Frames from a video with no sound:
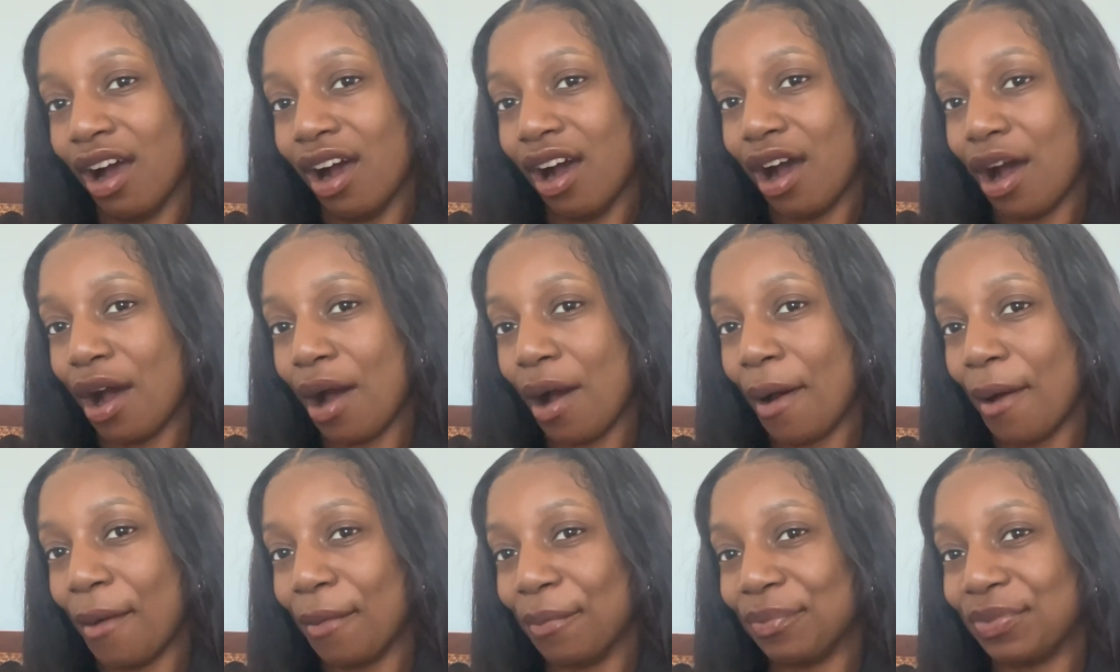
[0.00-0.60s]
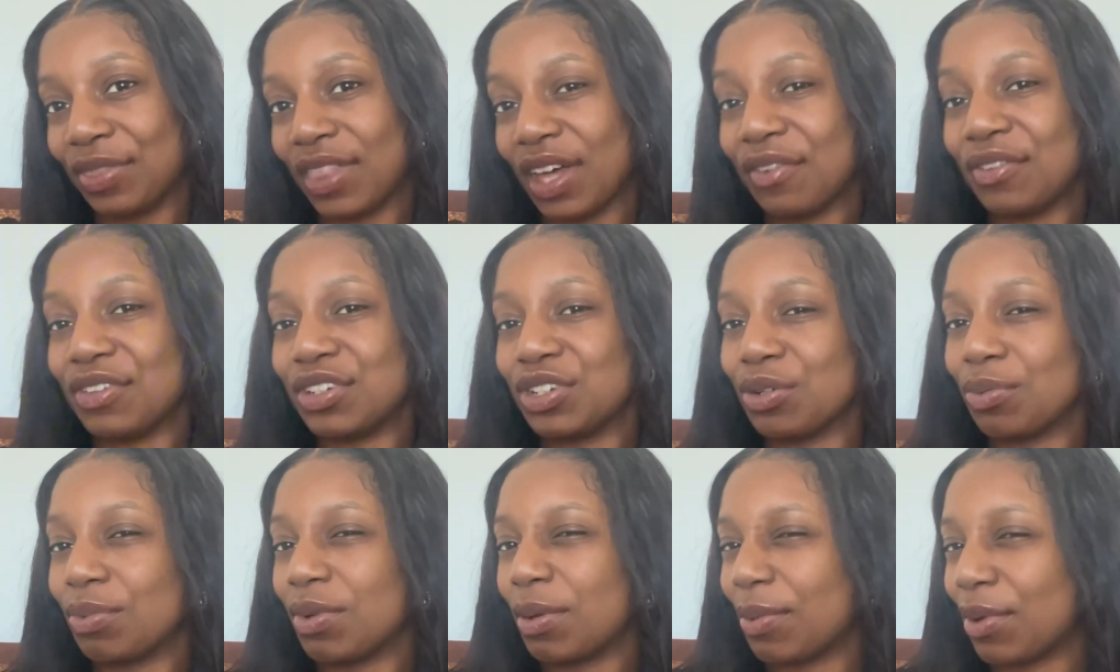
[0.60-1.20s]
That
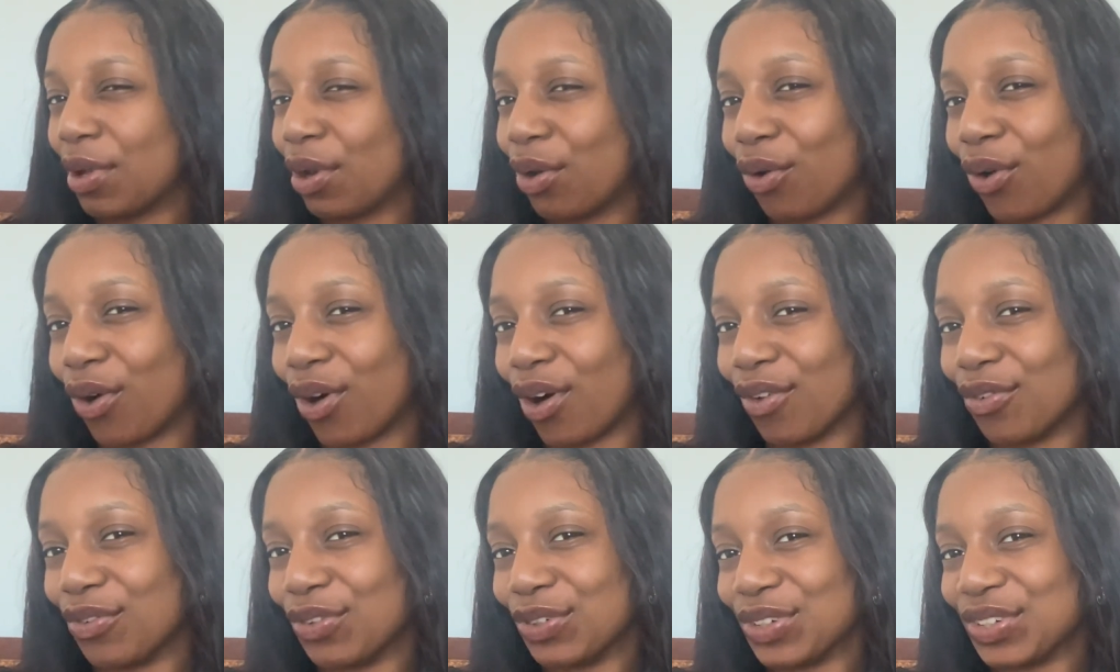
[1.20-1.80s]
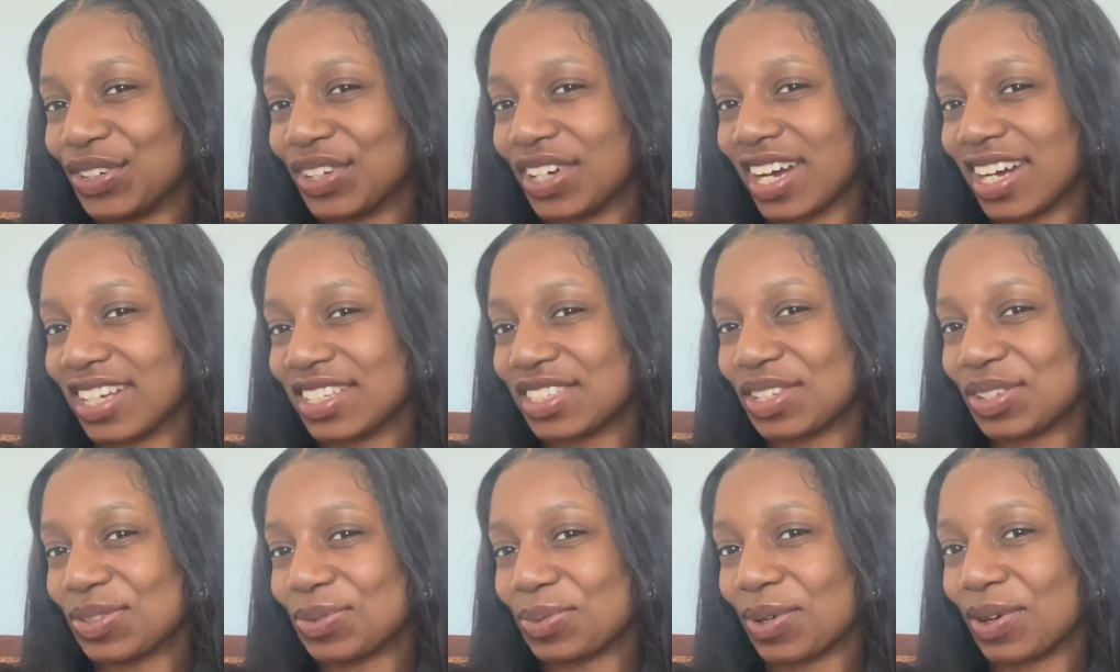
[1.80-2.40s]
video will be a bit longer for you
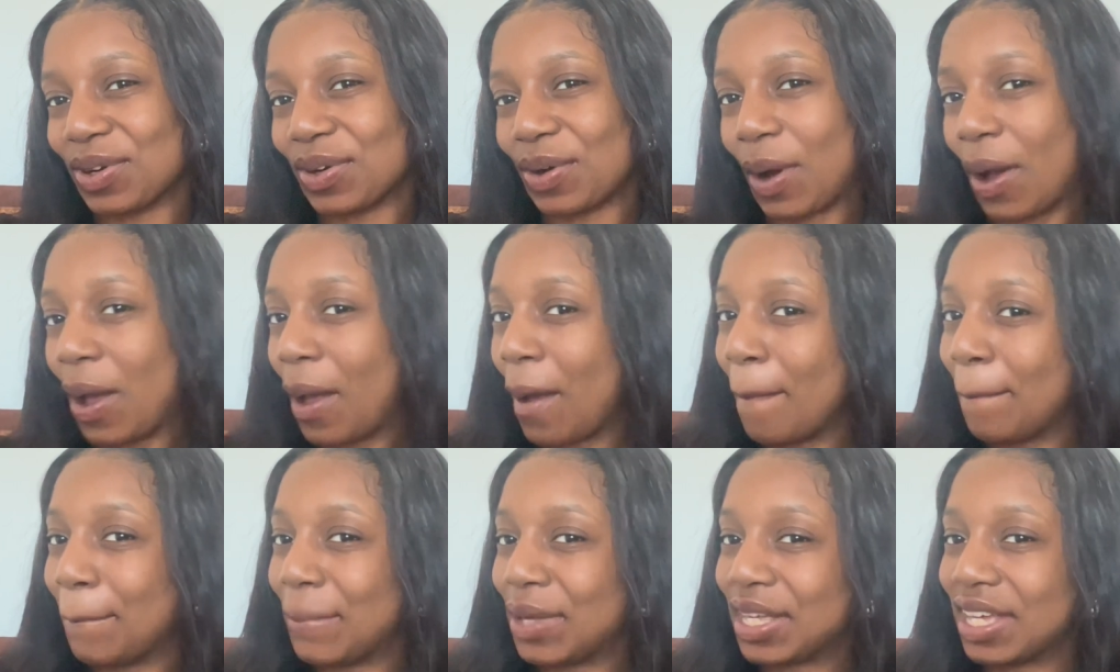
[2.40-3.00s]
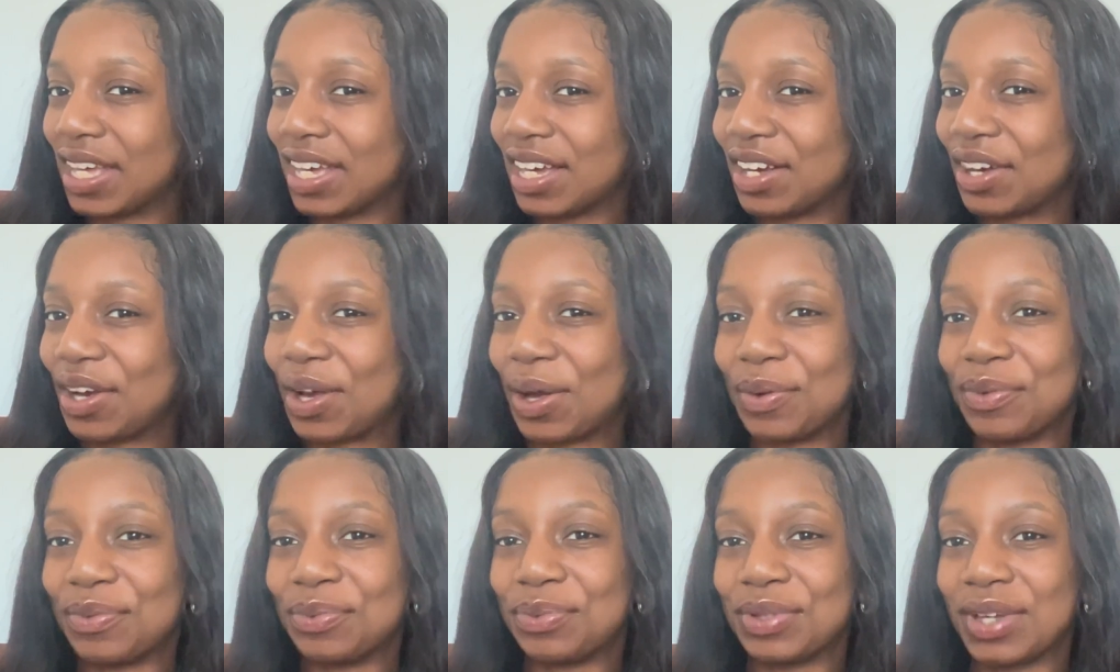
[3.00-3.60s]
guys as well. But yeah, I
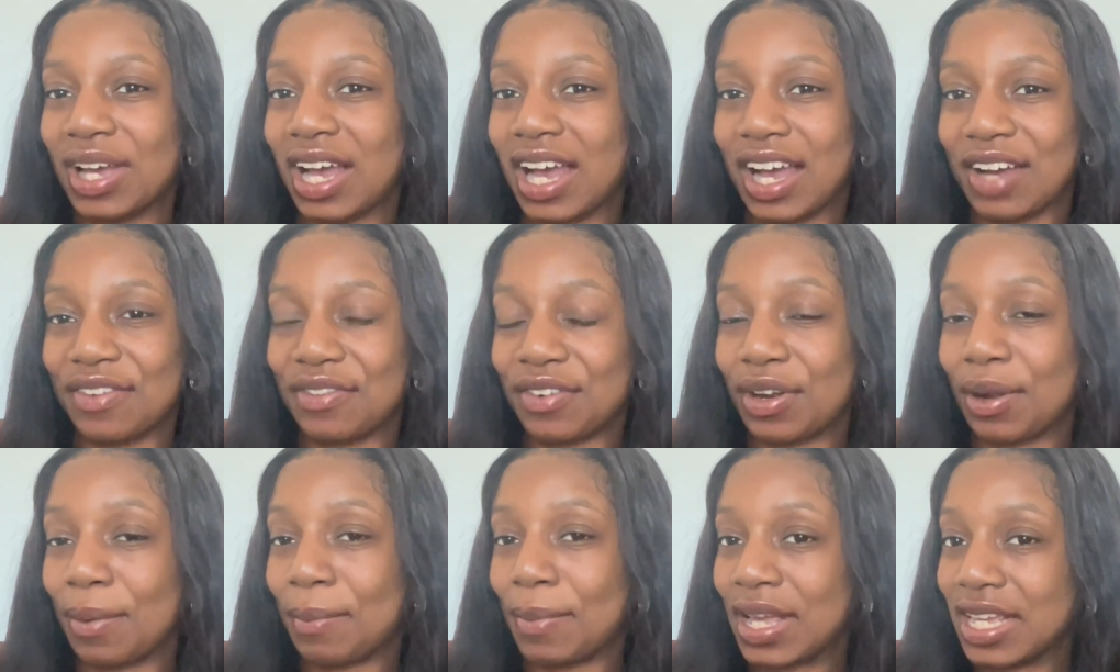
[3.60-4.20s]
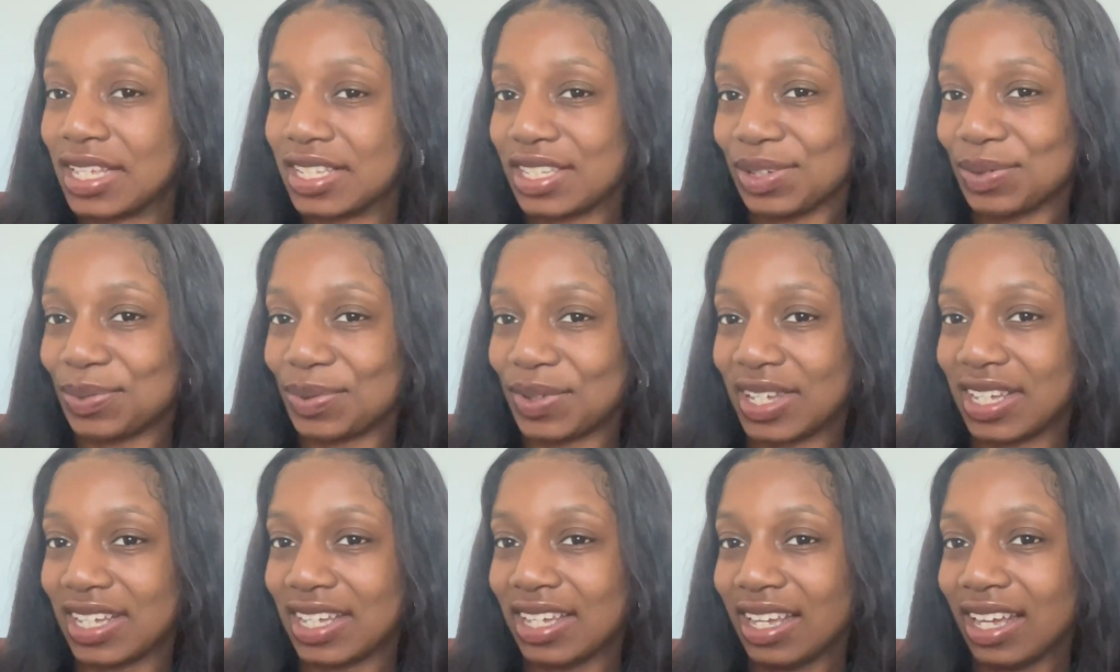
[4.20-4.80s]
hope you have an amazing
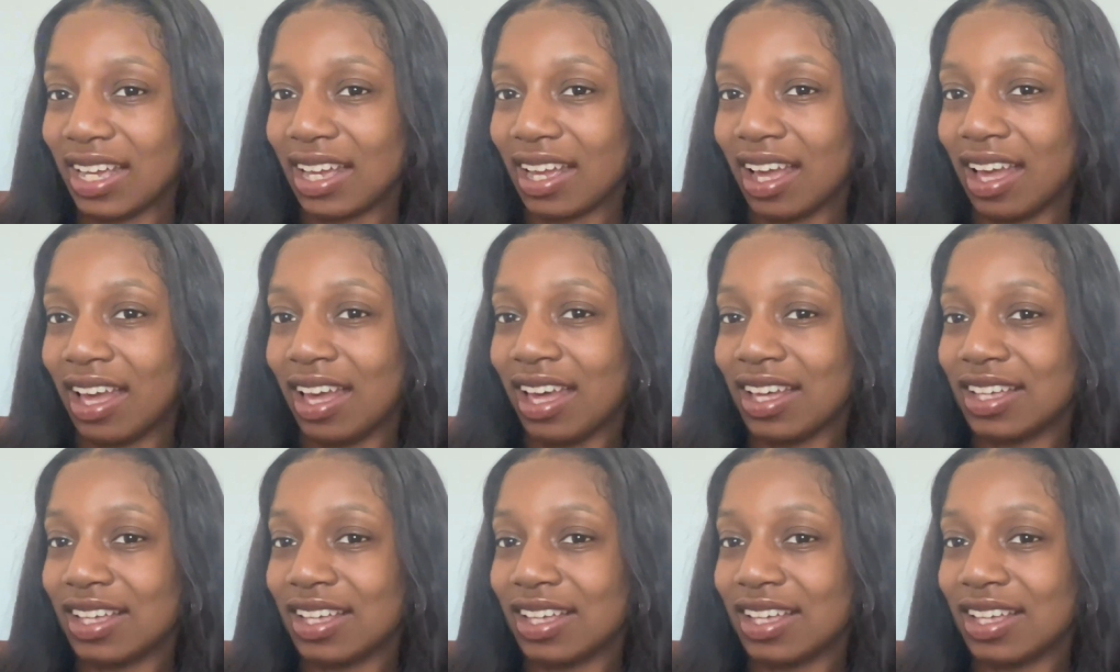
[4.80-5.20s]
week.